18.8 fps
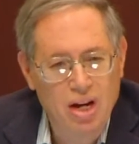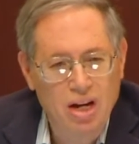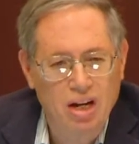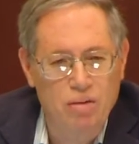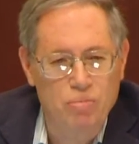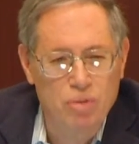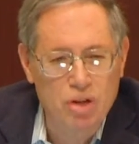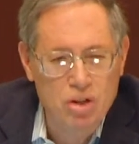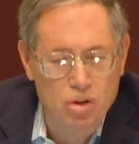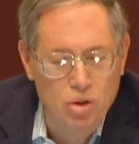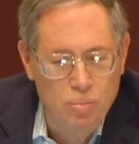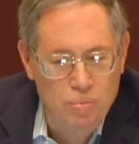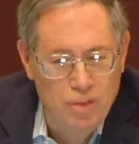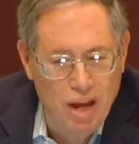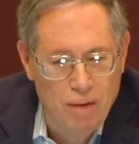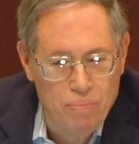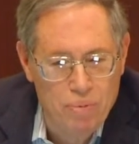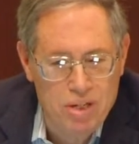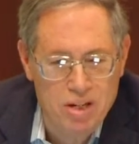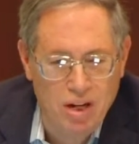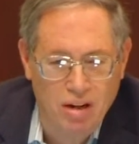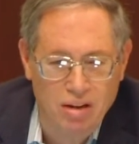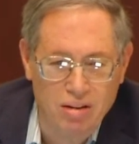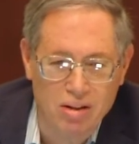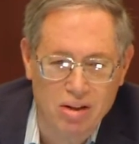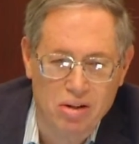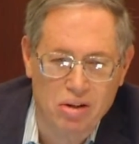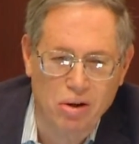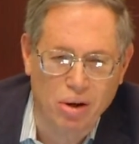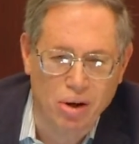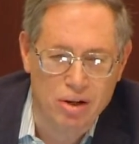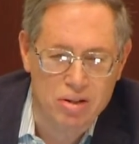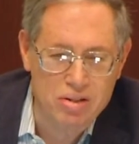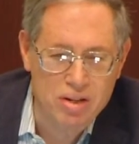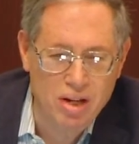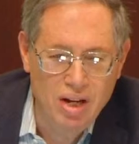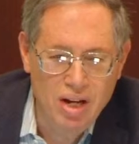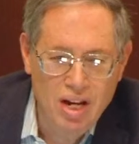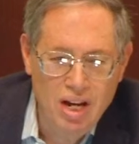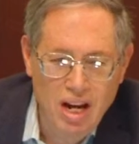can recoup their particular cost.